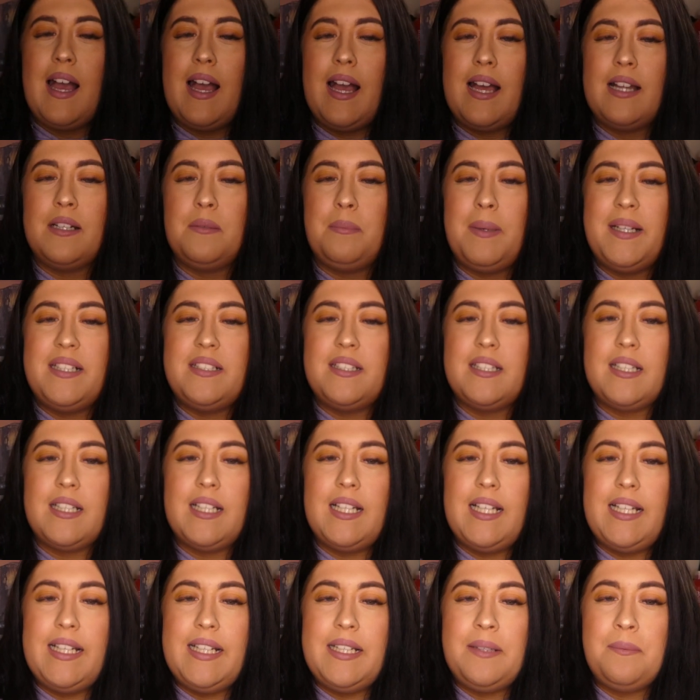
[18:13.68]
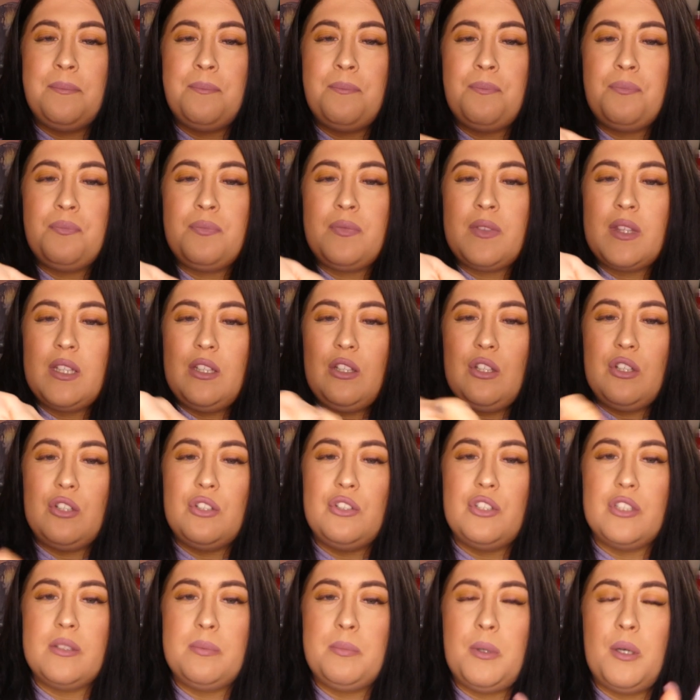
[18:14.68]
and basically you can
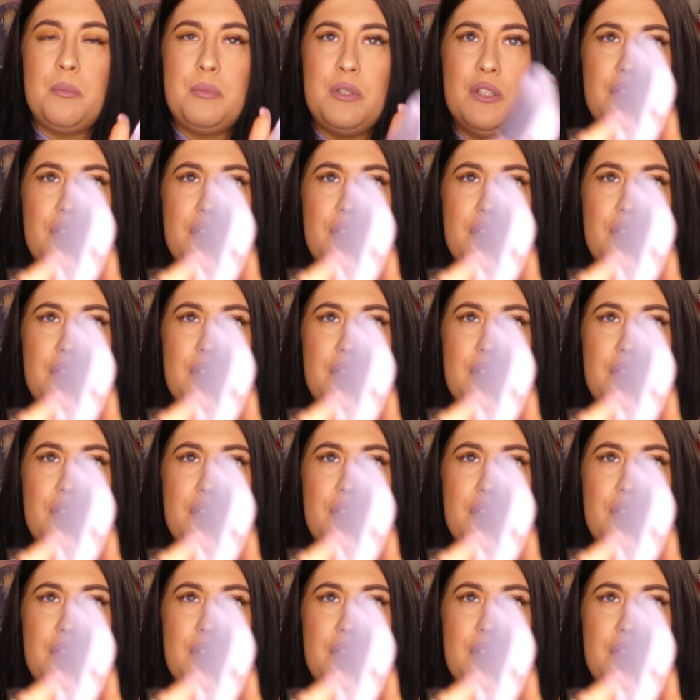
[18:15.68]
just pop